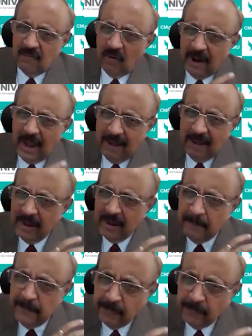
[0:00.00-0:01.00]
for
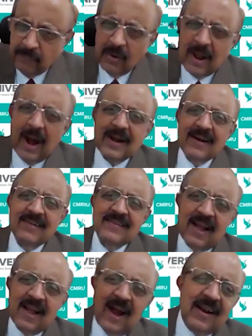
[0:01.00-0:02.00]
having beautiful gardens
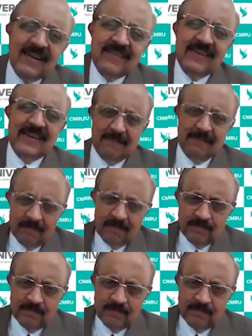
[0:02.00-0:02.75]
in a garden city.